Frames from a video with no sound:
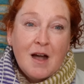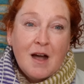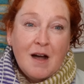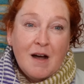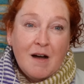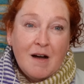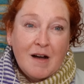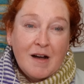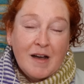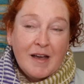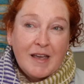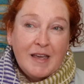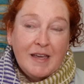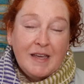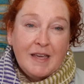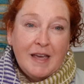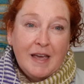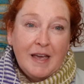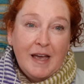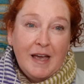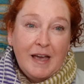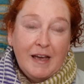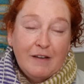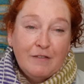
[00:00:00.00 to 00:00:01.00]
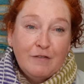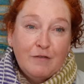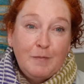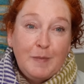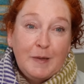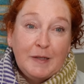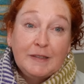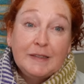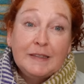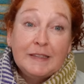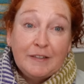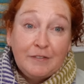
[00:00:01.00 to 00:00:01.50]
I have
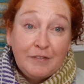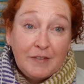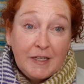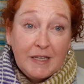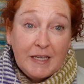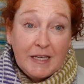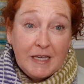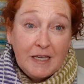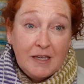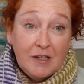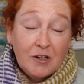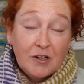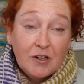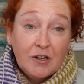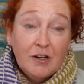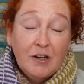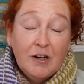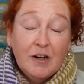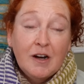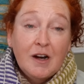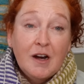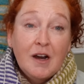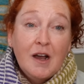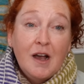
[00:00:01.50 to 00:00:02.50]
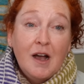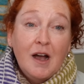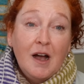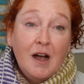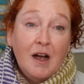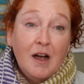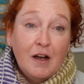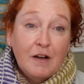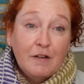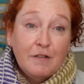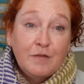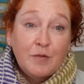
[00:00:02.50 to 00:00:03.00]
been living here
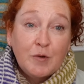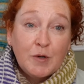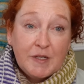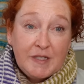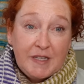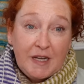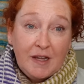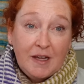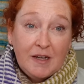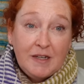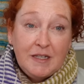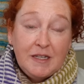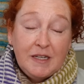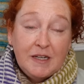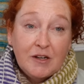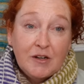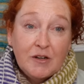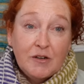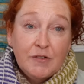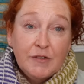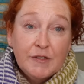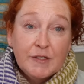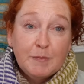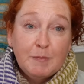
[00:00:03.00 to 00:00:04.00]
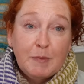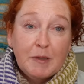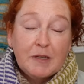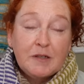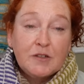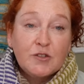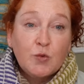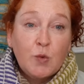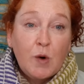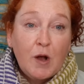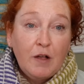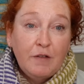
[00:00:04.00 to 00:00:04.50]
for 10 years, but
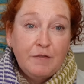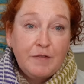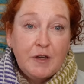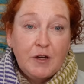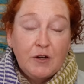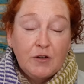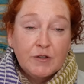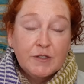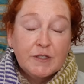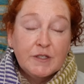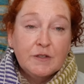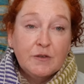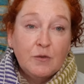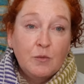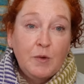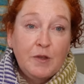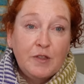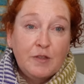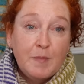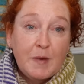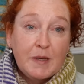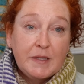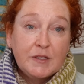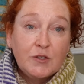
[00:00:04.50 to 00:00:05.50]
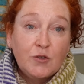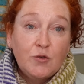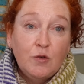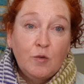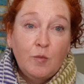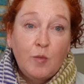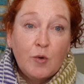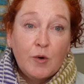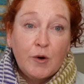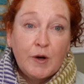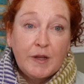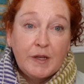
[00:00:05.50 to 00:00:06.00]
12 years with my school
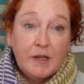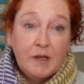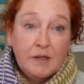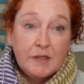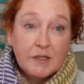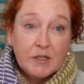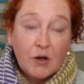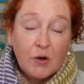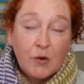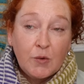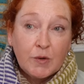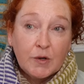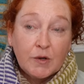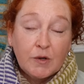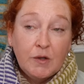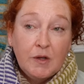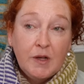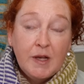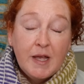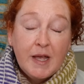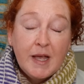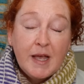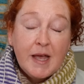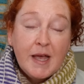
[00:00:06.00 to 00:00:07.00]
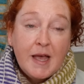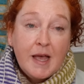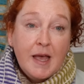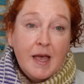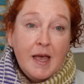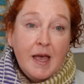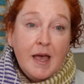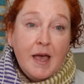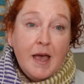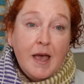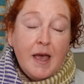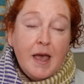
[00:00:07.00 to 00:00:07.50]
board in total.
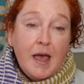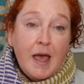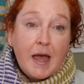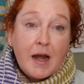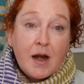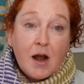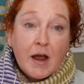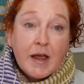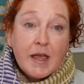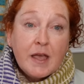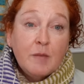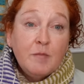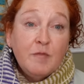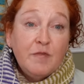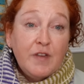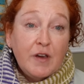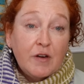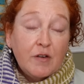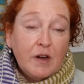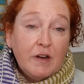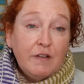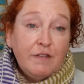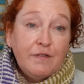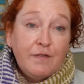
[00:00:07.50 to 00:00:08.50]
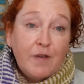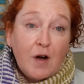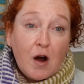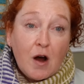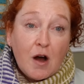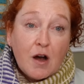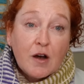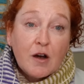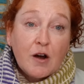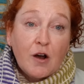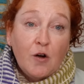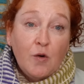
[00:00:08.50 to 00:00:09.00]
And I am very
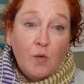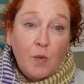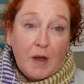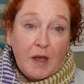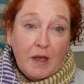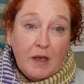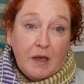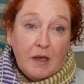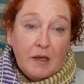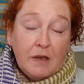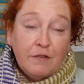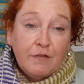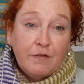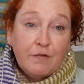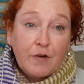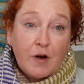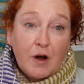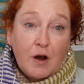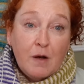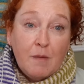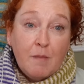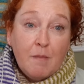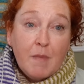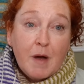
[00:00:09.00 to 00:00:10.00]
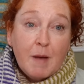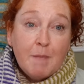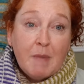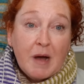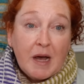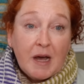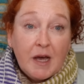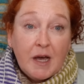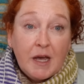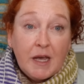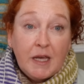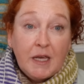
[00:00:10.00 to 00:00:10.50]
far away from
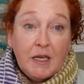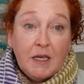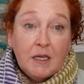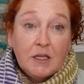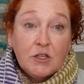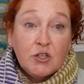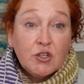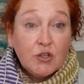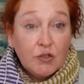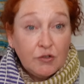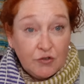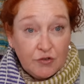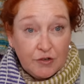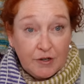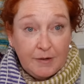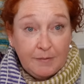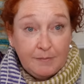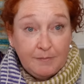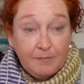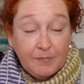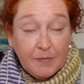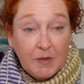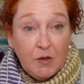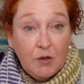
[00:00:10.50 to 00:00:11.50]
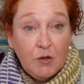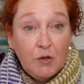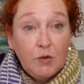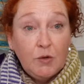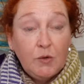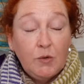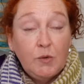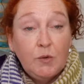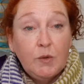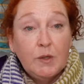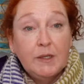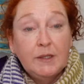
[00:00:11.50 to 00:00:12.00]
my children
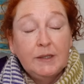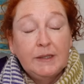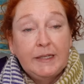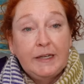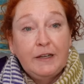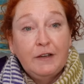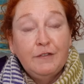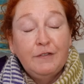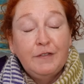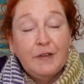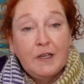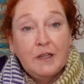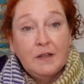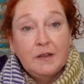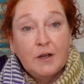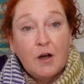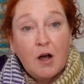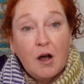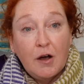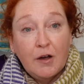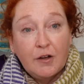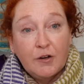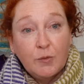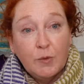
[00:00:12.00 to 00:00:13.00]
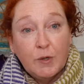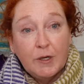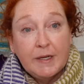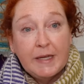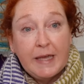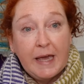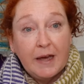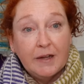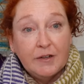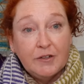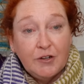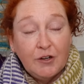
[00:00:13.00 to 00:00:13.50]
who live in the Ottawa
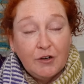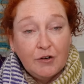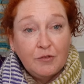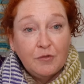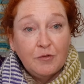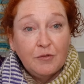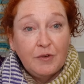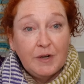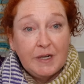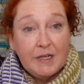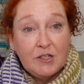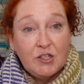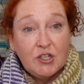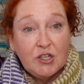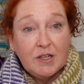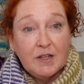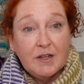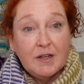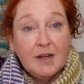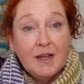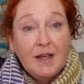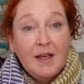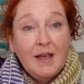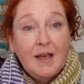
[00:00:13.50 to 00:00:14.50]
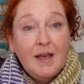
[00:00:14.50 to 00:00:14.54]
Gatineau region.